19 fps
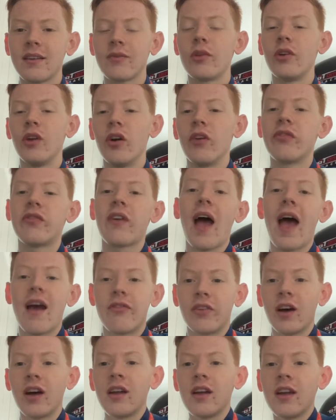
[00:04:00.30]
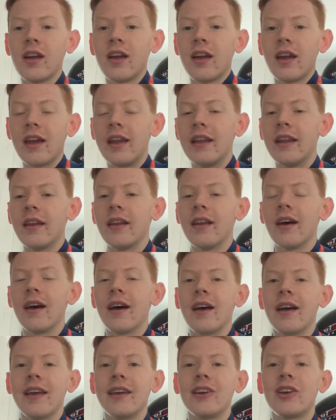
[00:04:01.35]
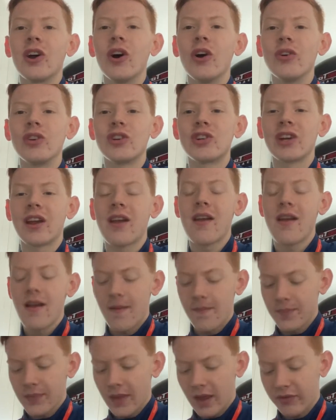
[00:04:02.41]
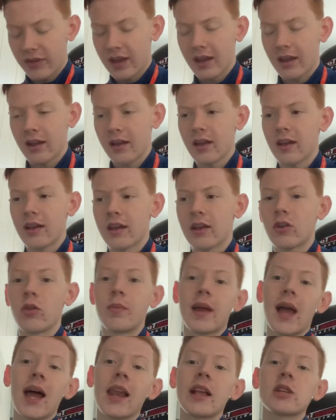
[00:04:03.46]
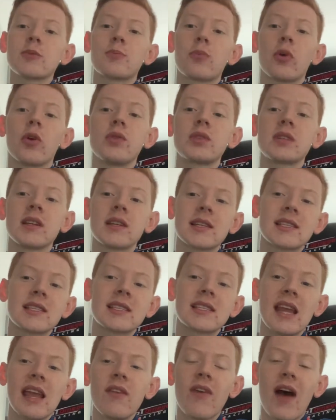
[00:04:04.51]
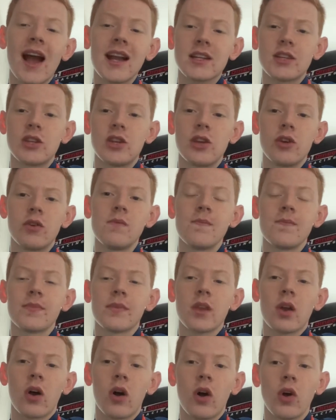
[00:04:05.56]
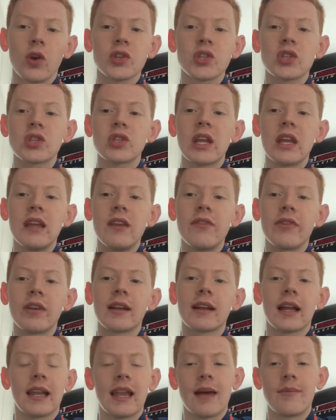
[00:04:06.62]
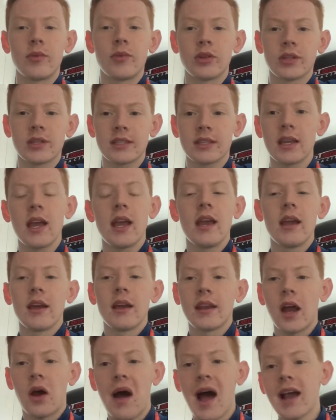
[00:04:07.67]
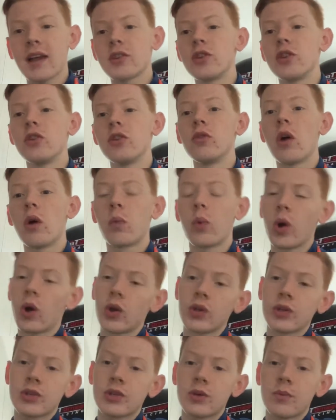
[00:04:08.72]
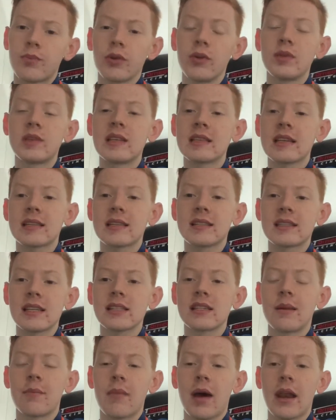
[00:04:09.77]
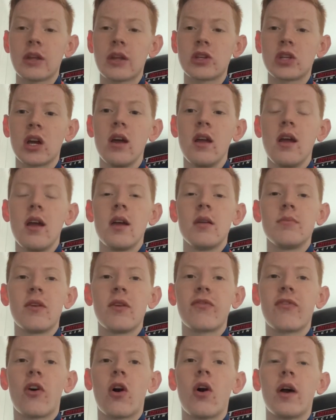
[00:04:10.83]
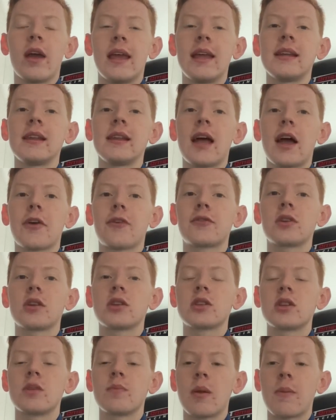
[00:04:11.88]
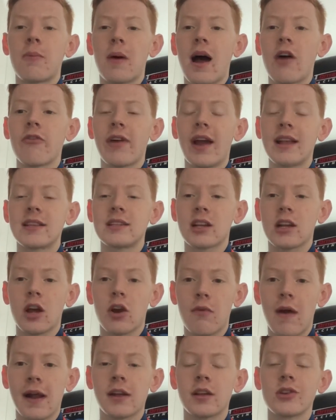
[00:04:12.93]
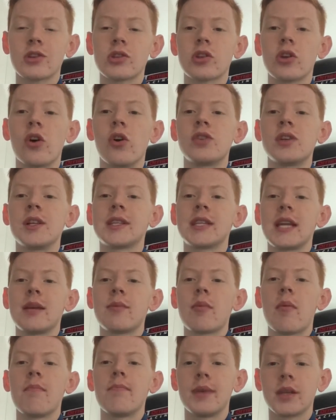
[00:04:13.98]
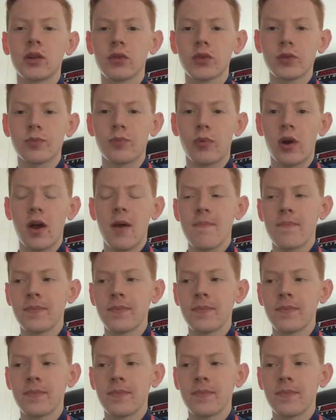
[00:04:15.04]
Well, no, forever in coaching. I think it could be Alex Bruce, Steve Agnew, or Stephen Clements. Now, Agnew was Bruce's assistant manager before he left to be part of Ita Karanka's coaching team at Middlesbrough,